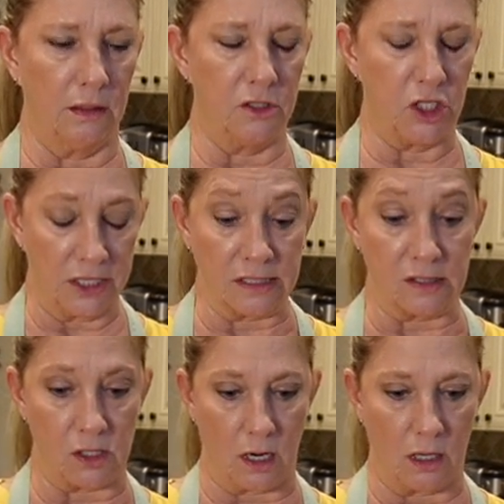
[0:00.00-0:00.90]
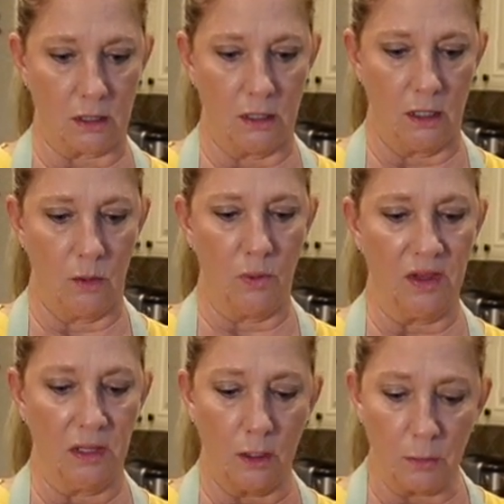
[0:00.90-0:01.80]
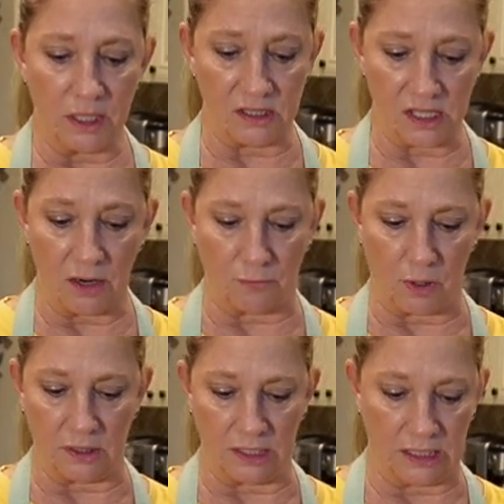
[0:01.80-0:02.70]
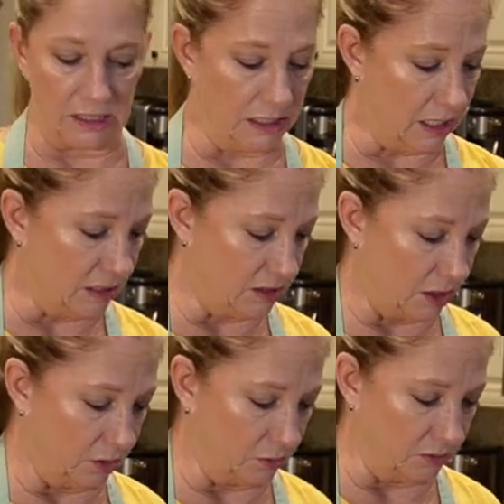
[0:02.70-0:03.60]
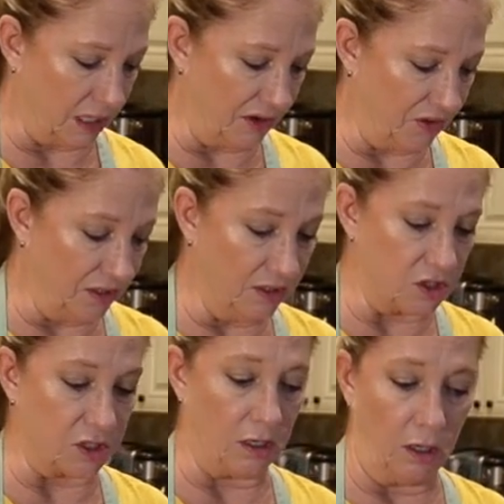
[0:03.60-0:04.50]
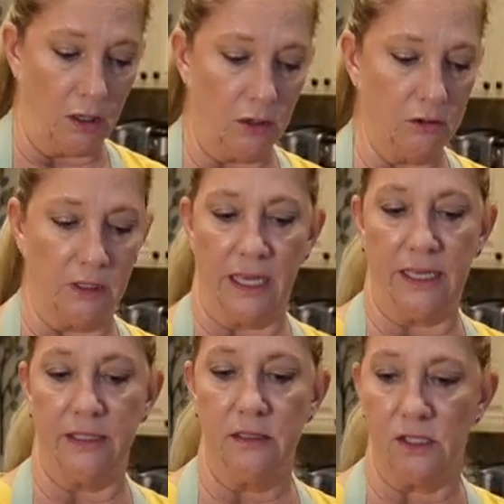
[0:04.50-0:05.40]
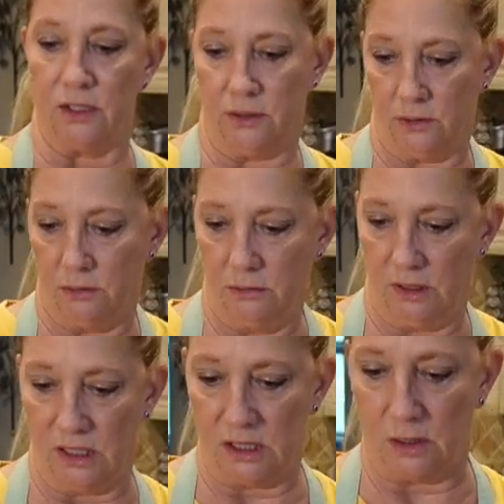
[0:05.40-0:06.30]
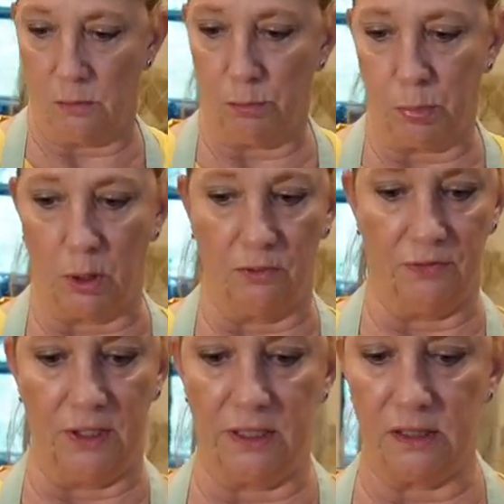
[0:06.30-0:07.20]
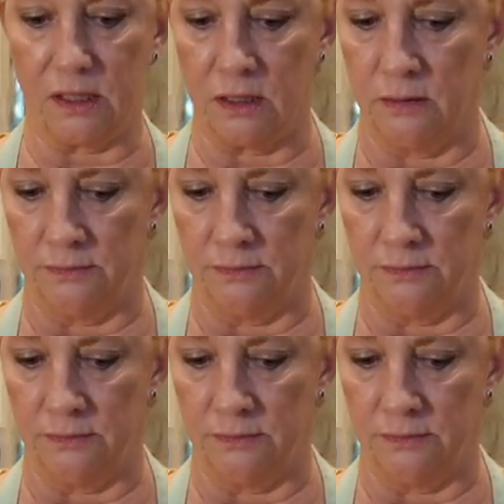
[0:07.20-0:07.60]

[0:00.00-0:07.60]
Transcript: chicken stock with a little bit of saffron in it. So I think it just all led to this perfect